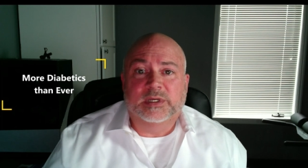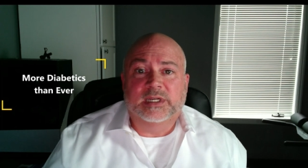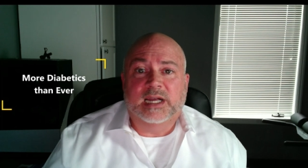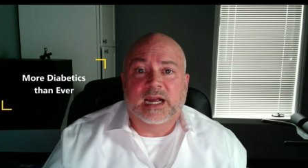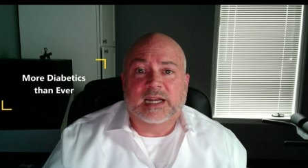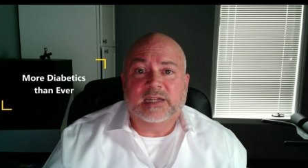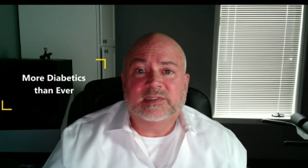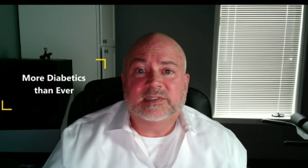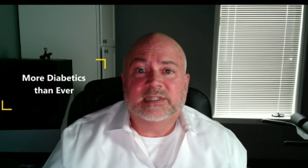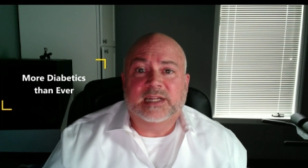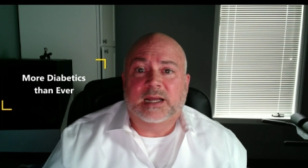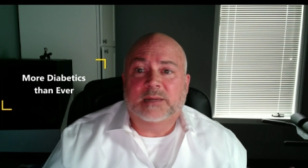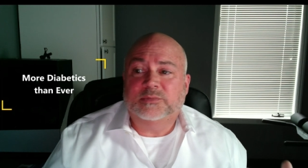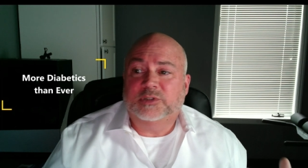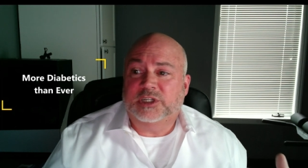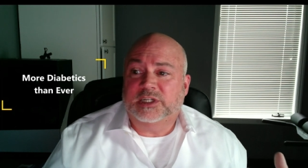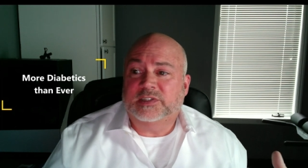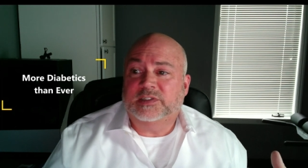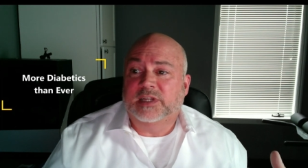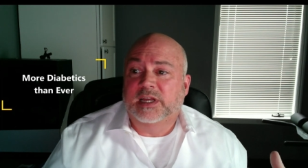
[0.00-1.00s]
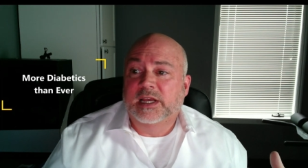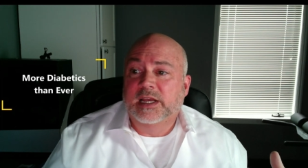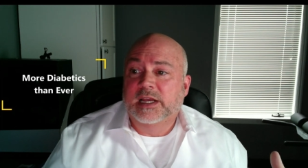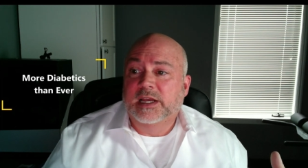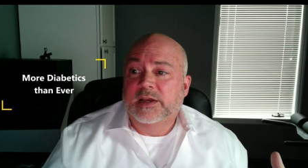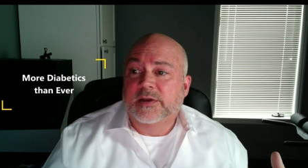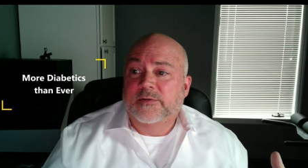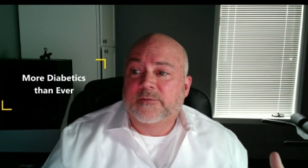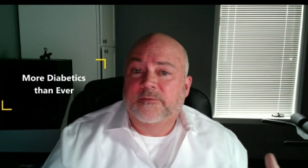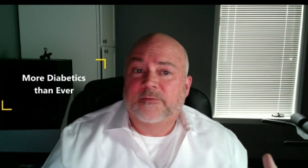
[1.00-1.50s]
We've got to stop just
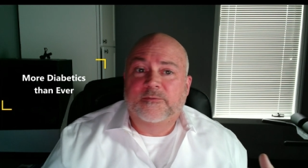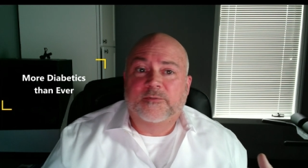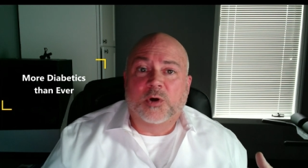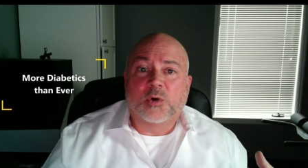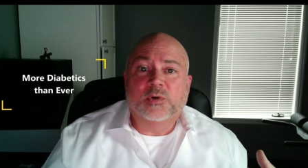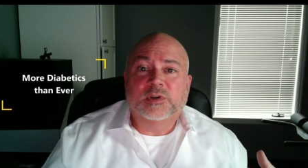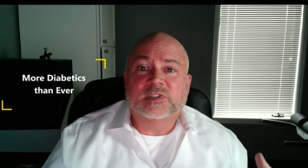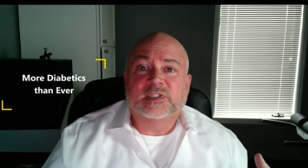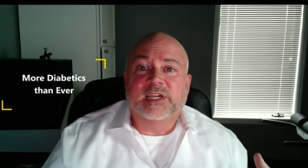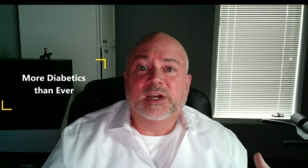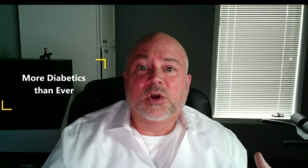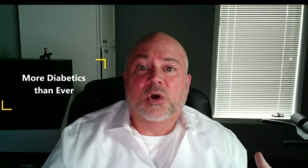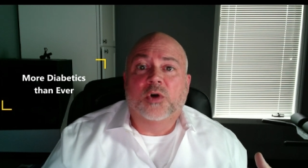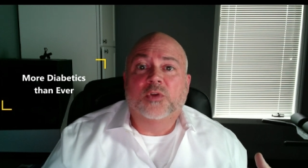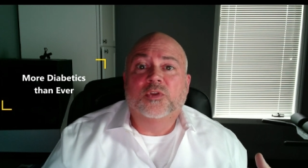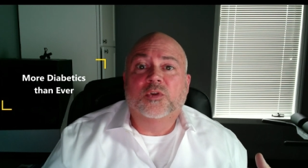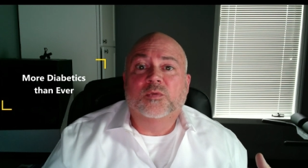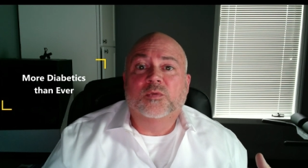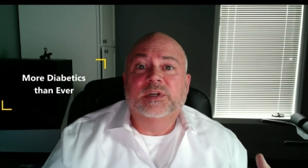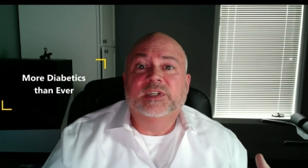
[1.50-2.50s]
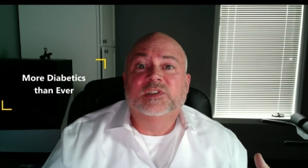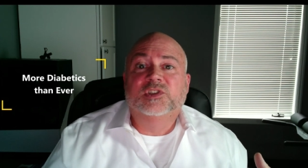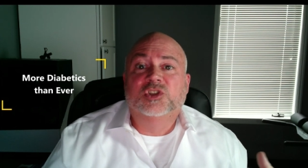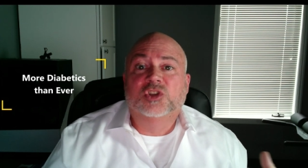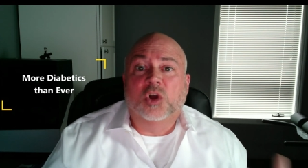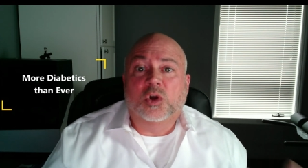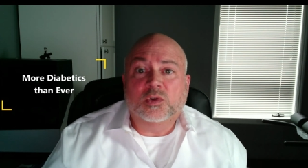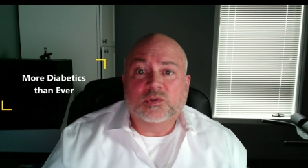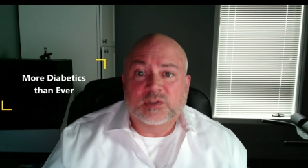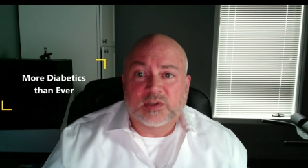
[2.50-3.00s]
focusing on the
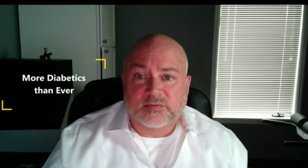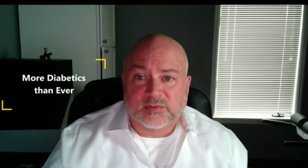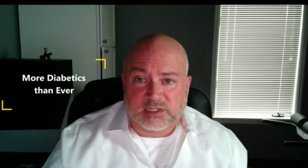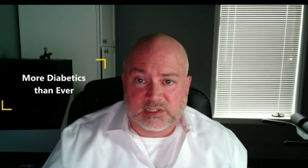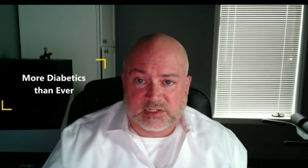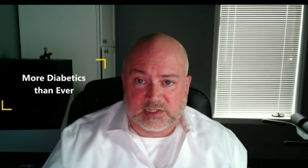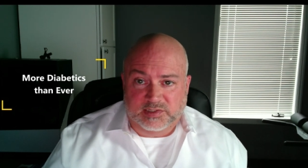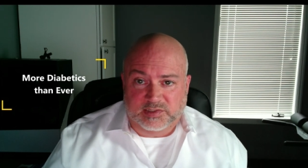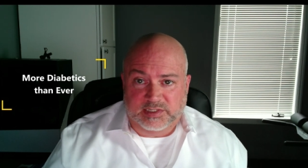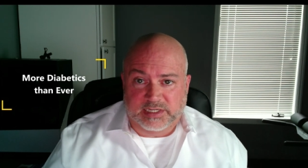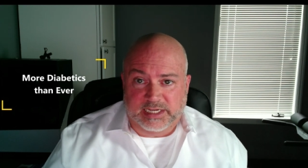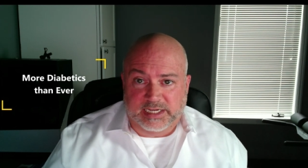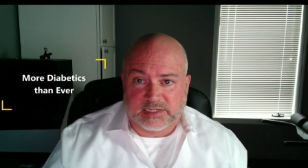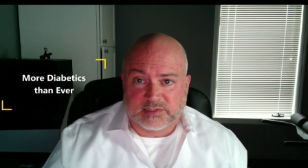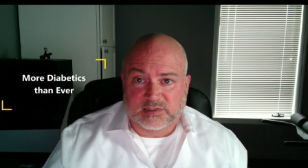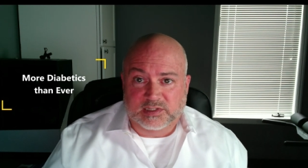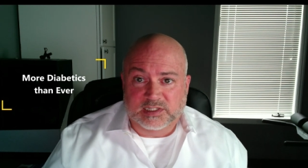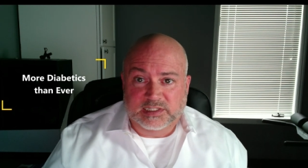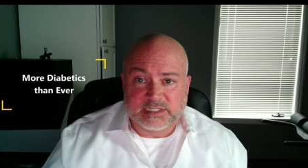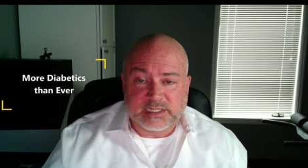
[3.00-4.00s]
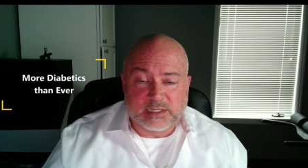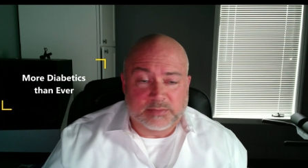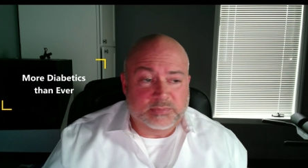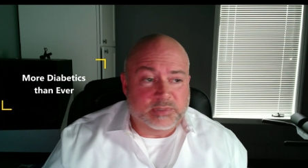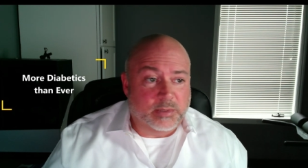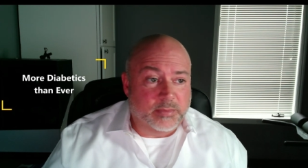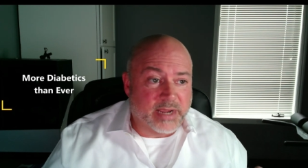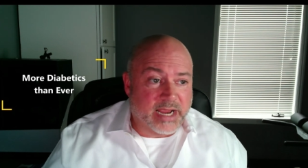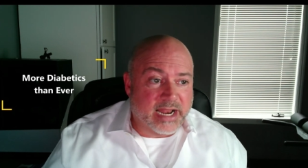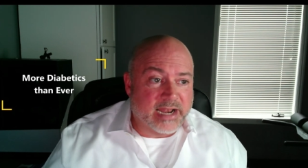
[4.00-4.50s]
results of the disease, the
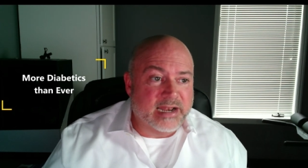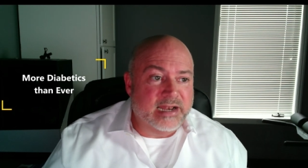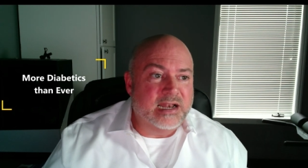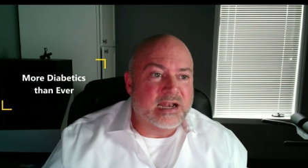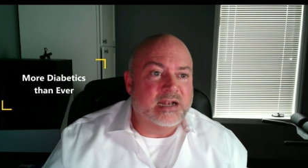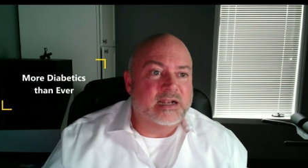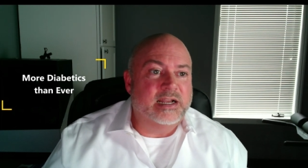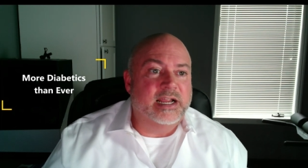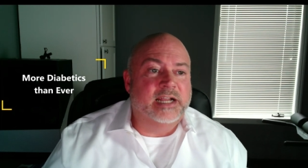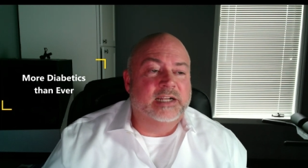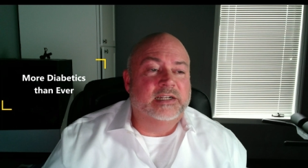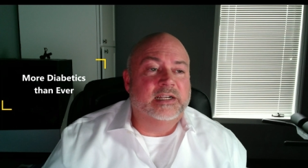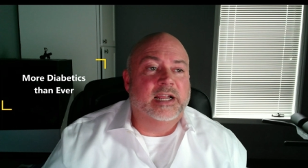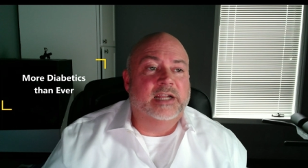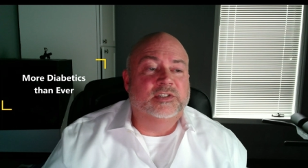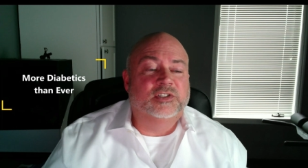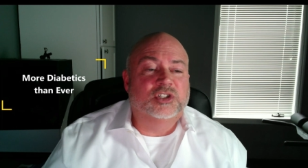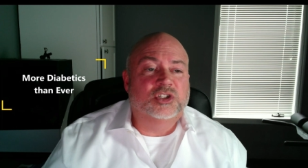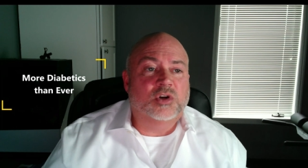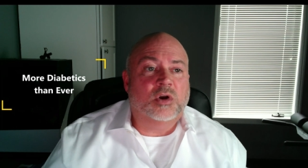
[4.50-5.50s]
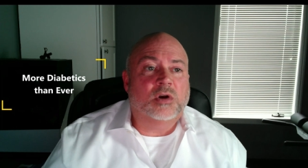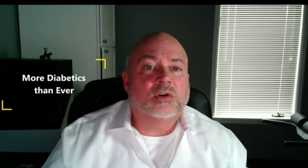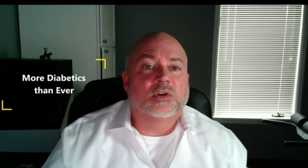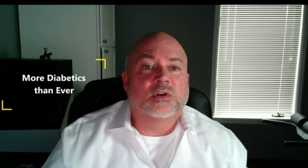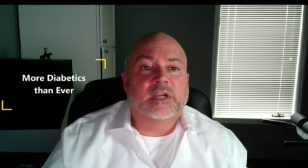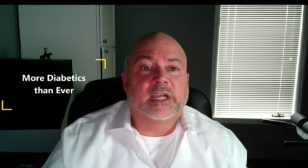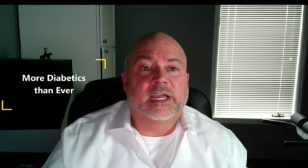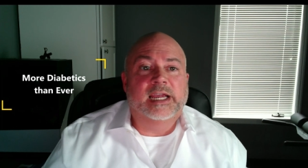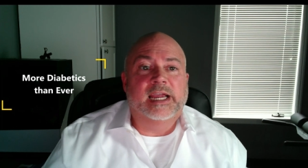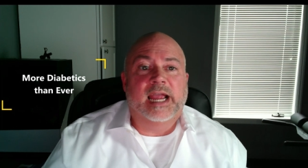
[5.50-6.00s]
symptom, and, and, and start
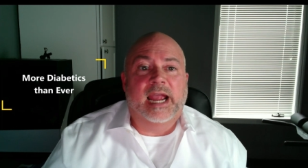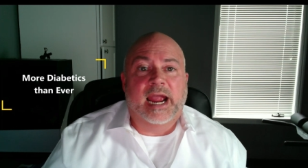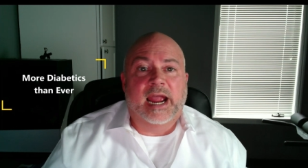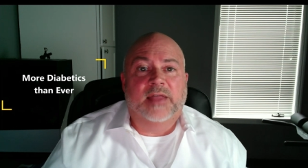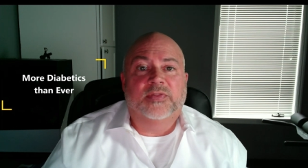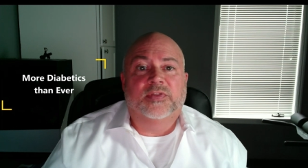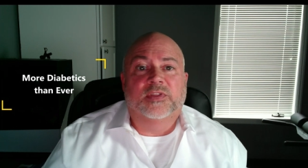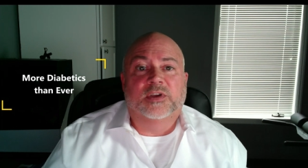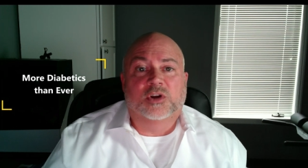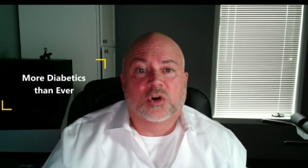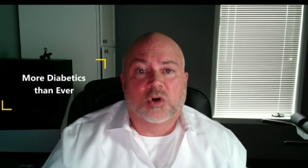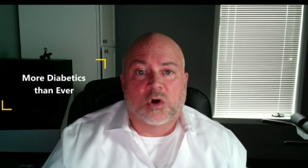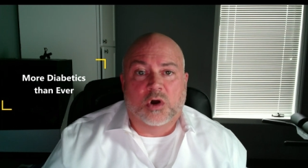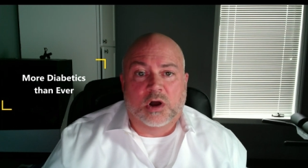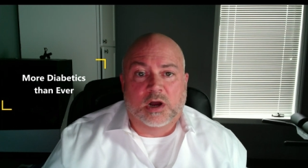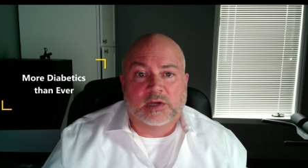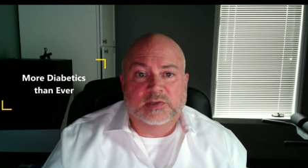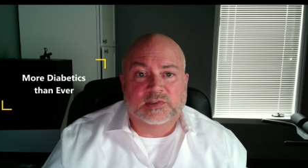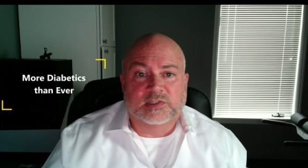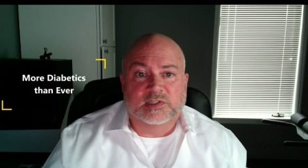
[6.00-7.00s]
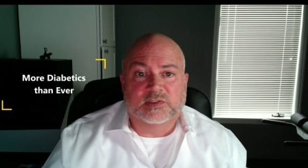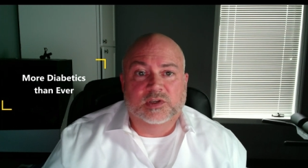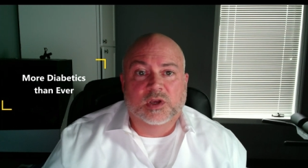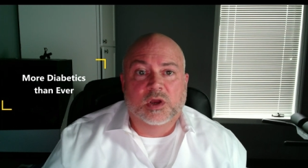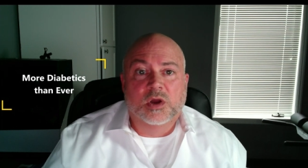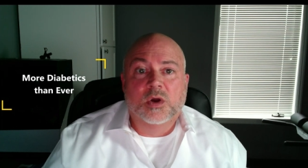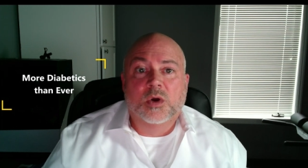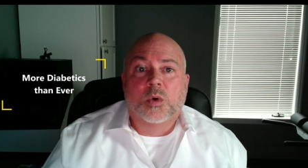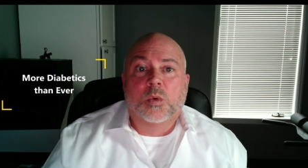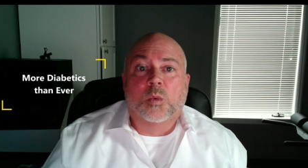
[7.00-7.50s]
looking at the causes,
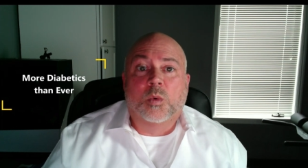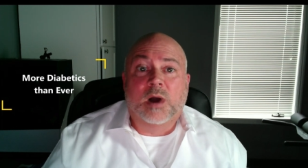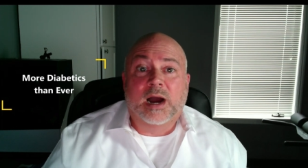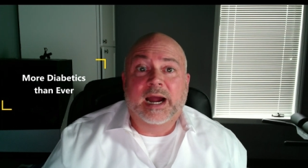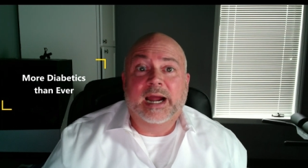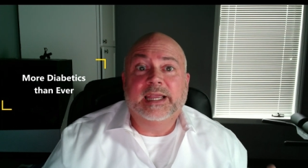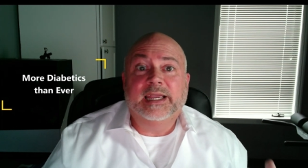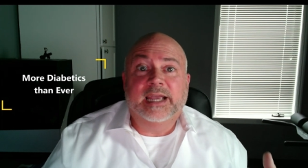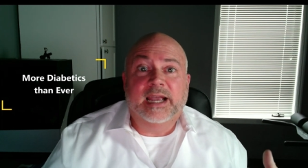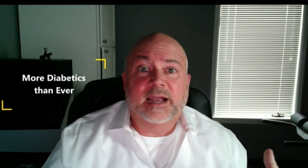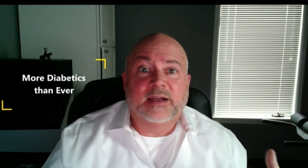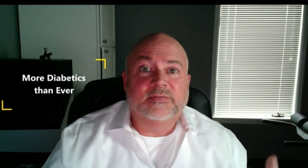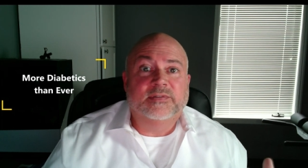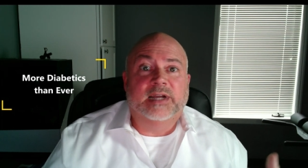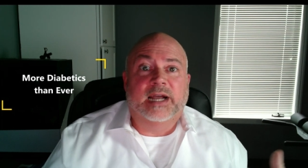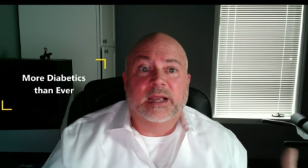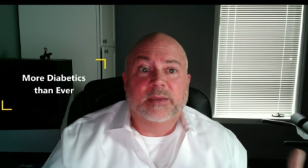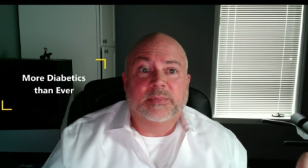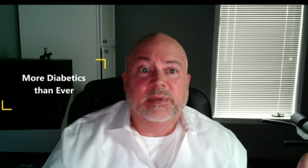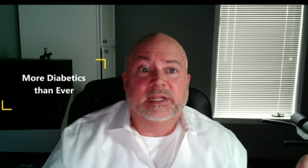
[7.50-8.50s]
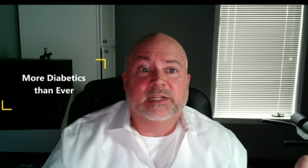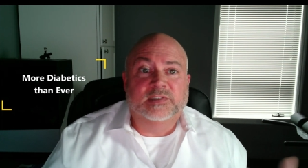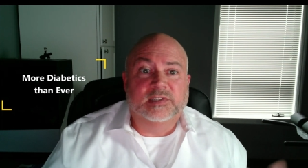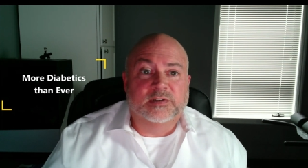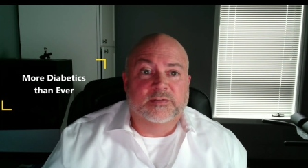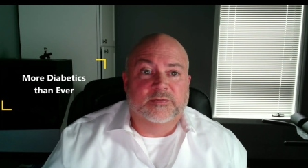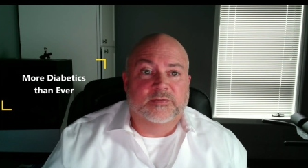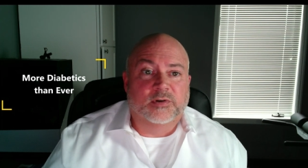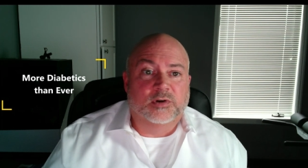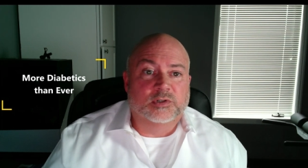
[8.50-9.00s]
why you have diabetes
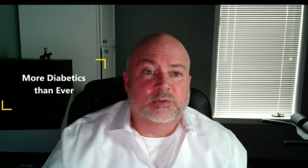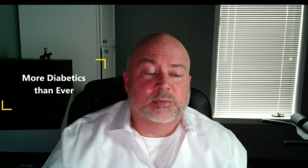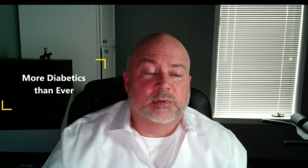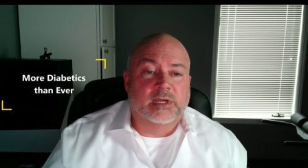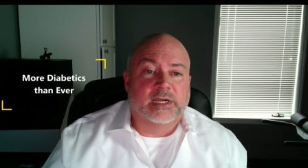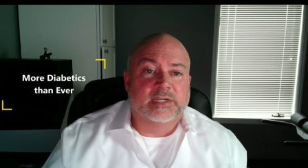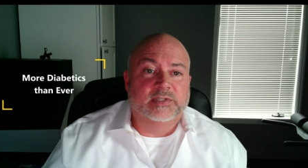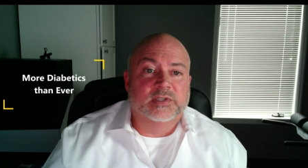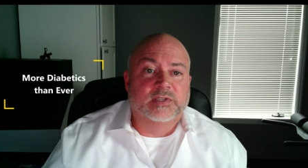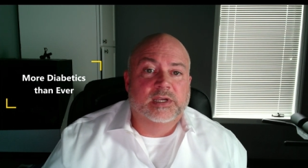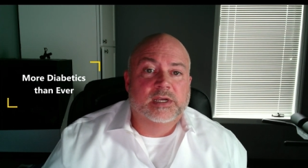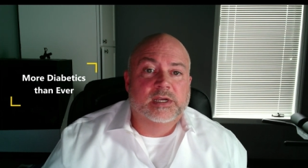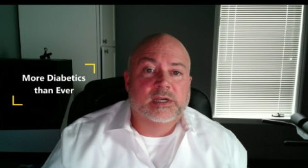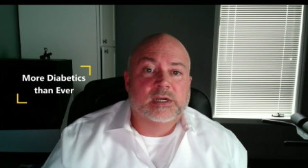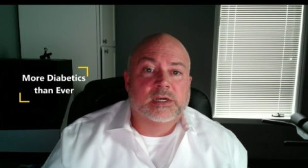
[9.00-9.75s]
in the first place.